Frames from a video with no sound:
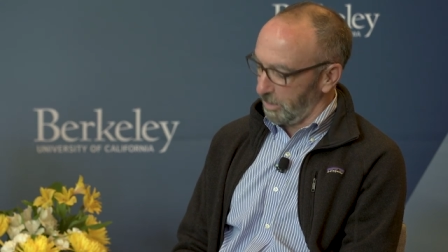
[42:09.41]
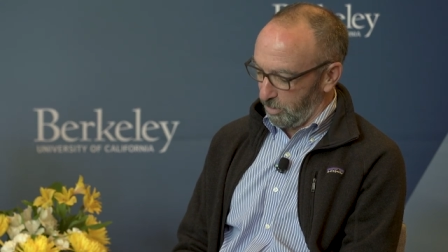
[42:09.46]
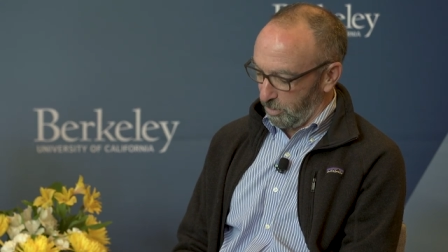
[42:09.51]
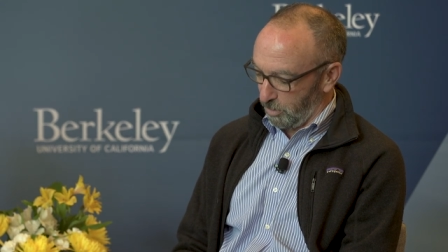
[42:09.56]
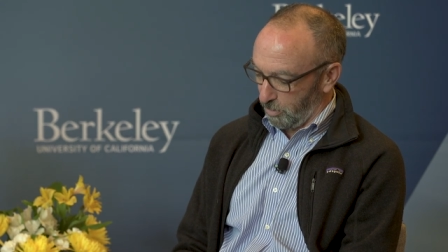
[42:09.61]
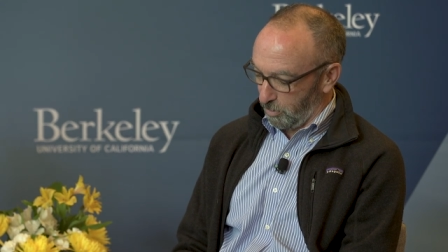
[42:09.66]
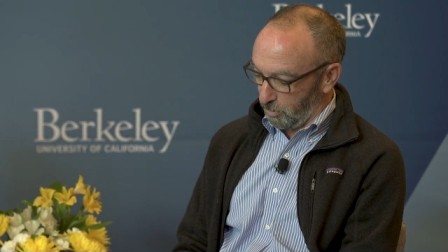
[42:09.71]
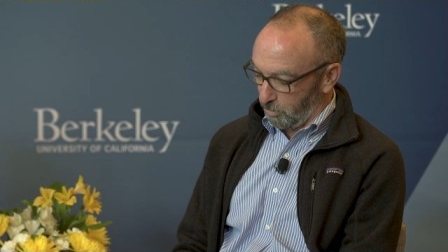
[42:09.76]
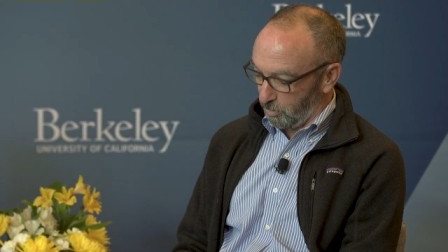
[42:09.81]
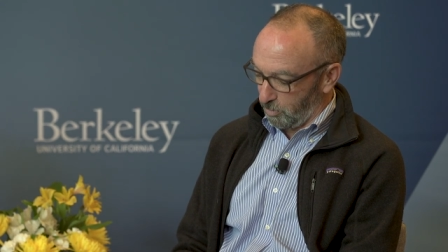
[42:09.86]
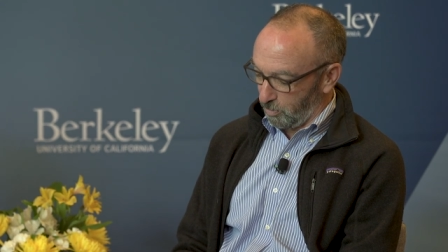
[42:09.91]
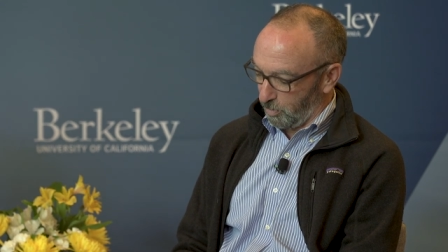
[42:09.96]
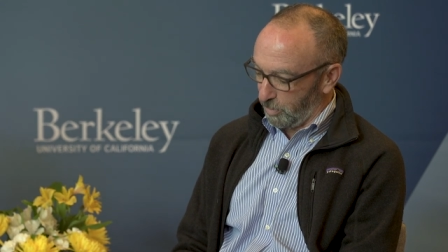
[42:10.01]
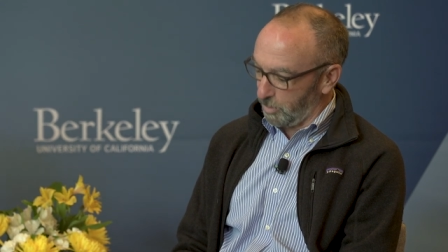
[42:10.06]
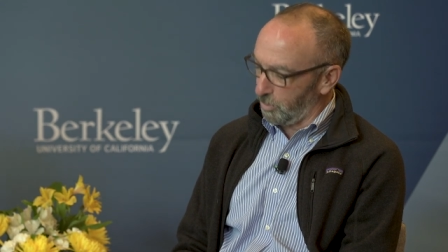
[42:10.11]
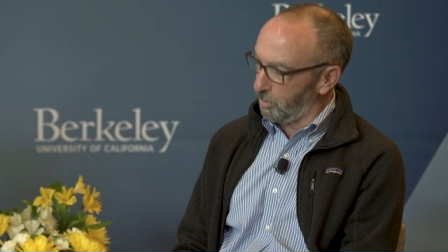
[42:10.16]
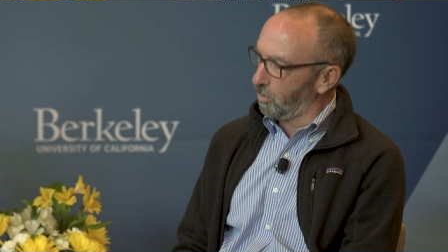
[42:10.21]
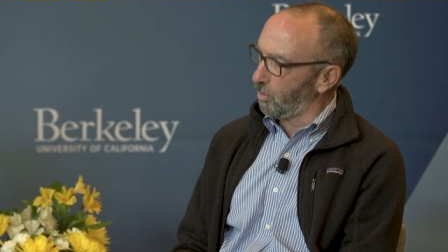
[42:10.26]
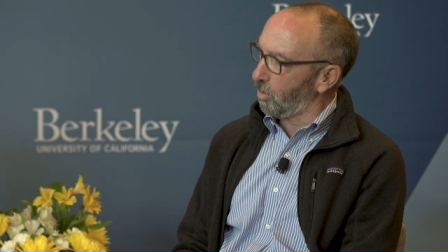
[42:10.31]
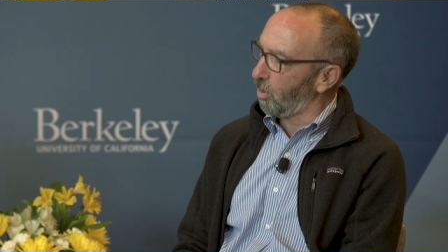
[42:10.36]
use when
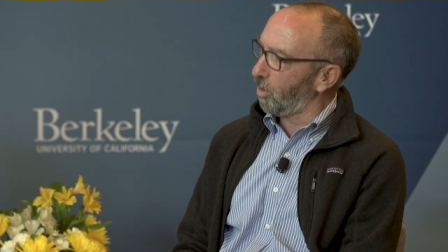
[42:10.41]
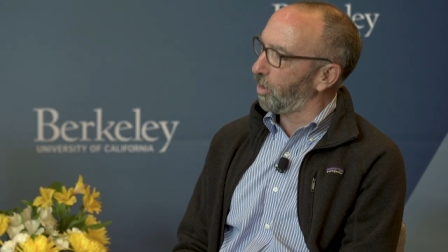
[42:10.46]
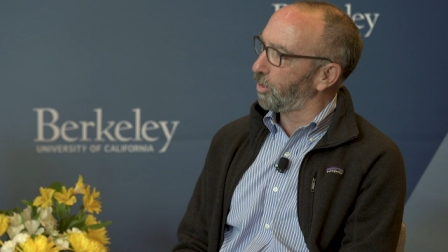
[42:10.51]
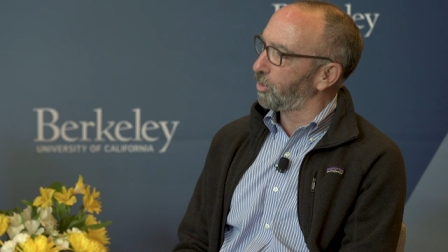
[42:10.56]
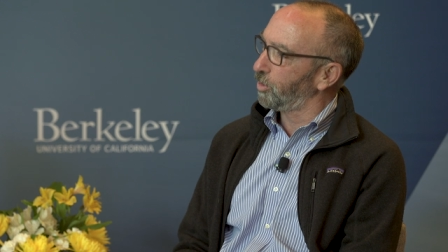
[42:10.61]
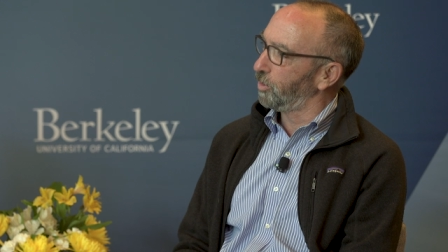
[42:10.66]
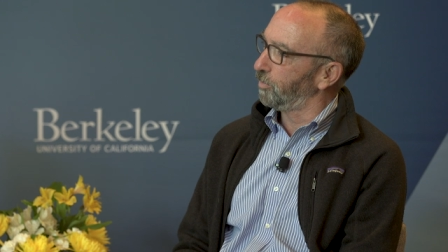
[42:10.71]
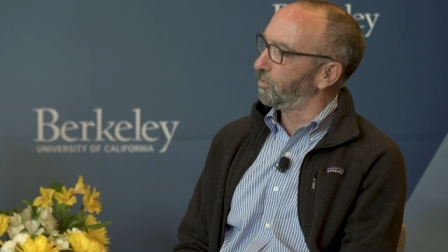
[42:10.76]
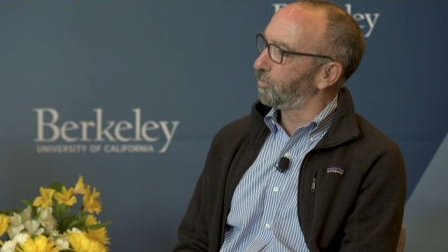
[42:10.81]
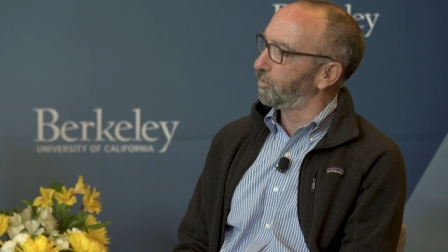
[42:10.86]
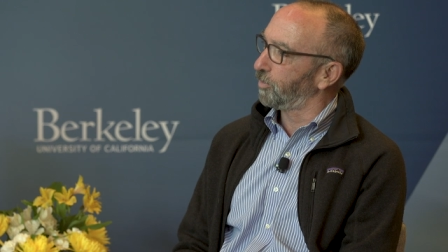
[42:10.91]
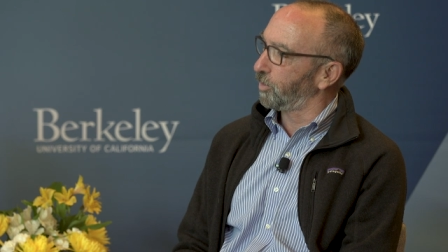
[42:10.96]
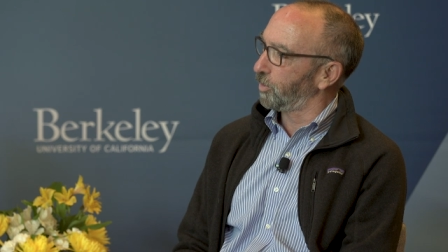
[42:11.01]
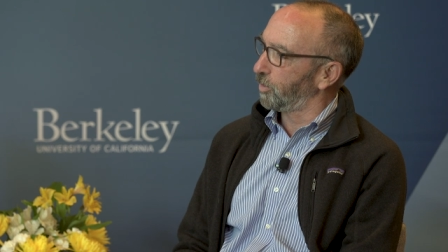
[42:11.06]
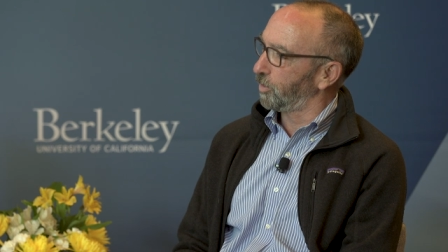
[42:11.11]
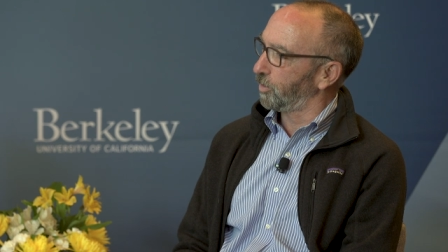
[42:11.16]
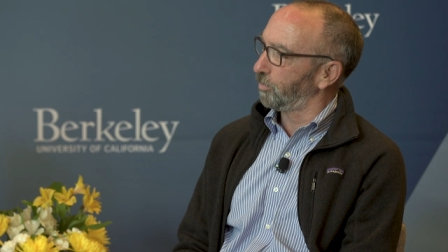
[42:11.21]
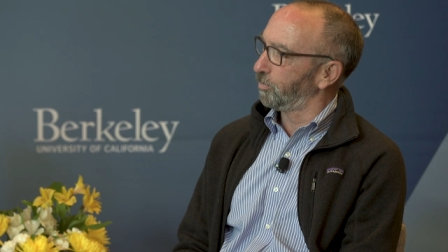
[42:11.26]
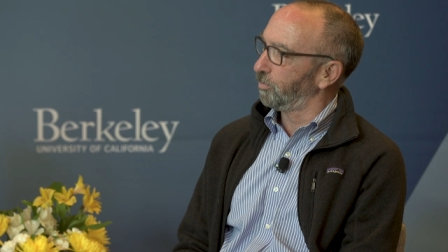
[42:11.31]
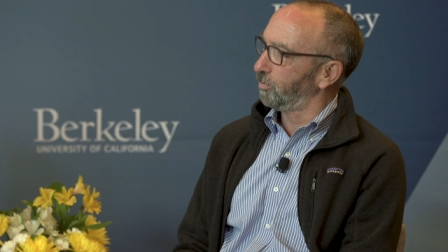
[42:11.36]
you argue
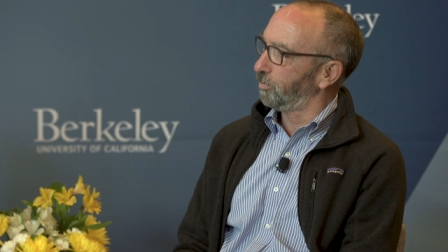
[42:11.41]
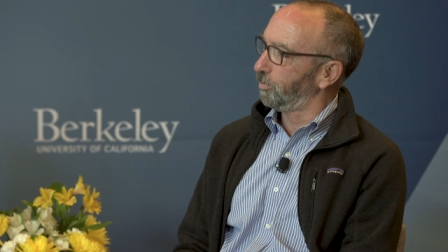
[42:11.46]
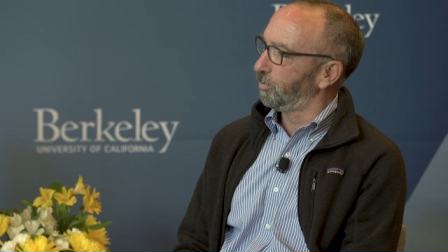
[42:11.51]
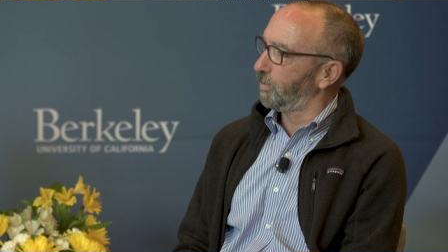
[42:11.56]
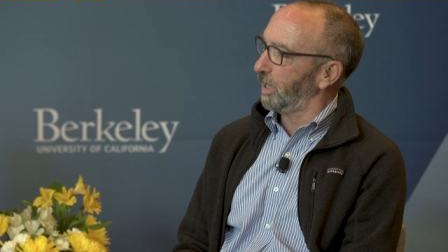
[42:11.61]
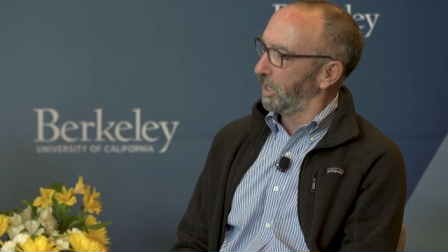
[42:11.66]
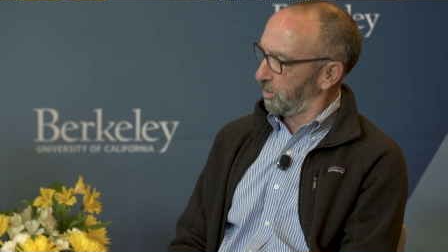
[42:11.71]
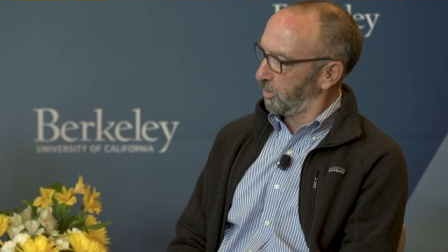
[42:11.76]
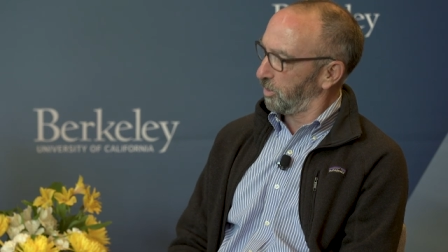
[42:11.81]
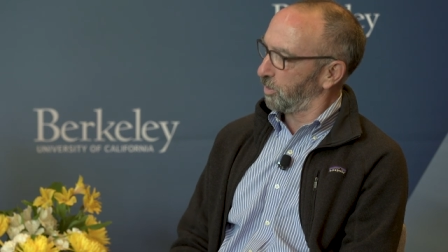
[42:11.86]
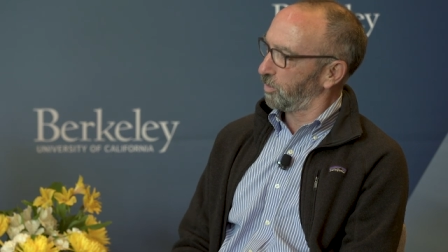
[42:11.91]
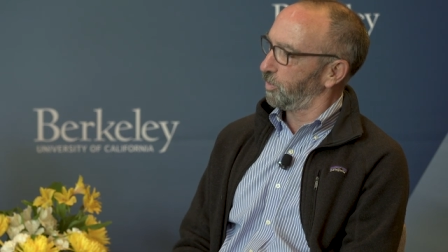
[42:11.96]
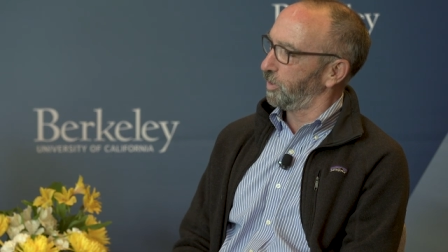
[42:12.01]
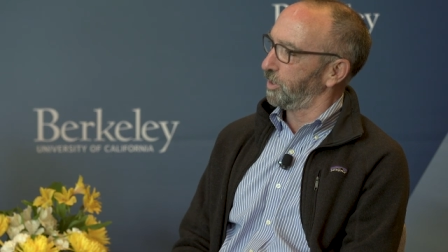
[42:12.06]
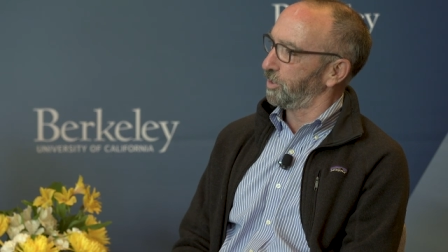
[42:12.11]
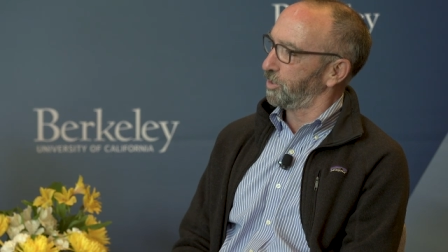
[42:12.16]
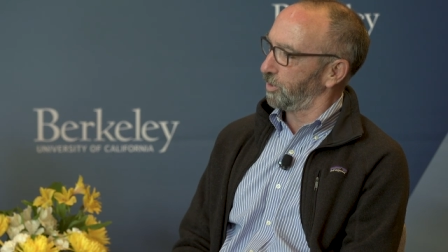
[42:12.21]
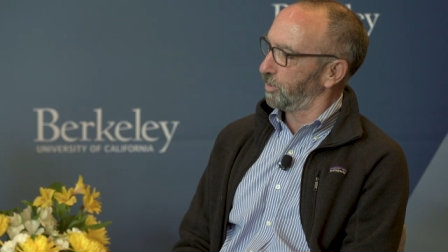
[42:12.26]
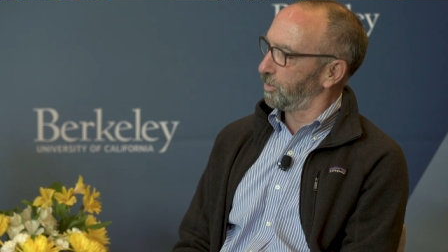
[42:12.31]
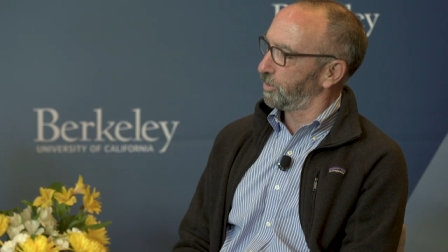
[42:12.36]
for basic
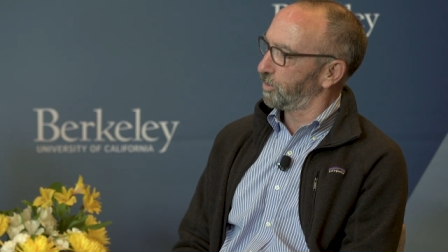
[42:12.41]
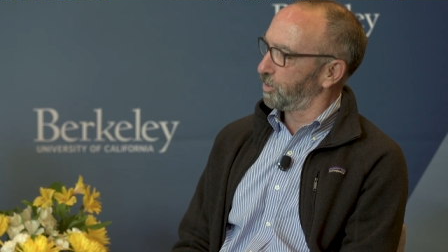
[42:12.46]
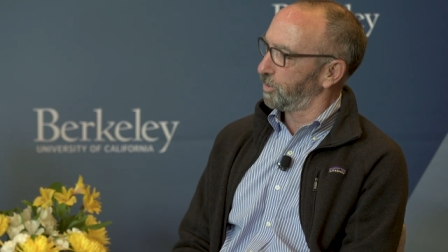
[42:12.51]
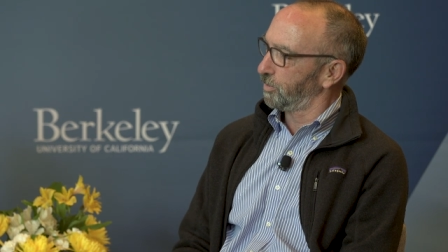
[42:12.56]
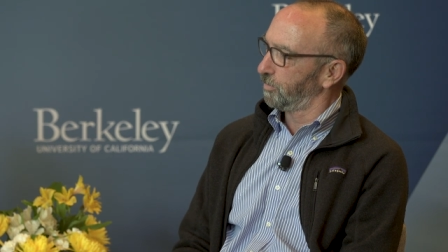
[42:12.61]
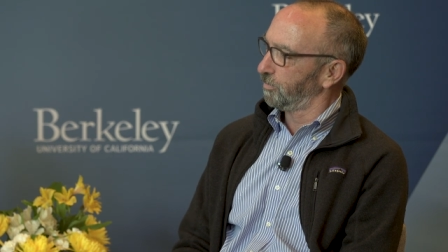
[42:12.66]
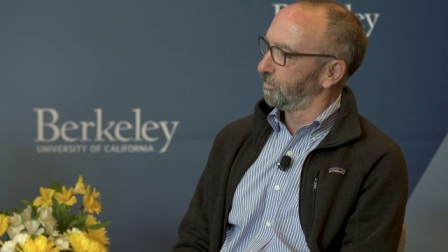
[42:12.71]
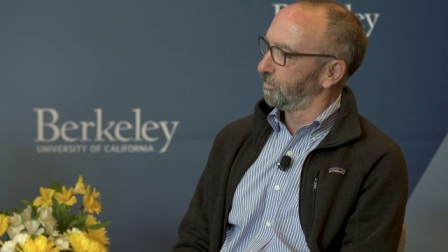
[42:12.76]
research.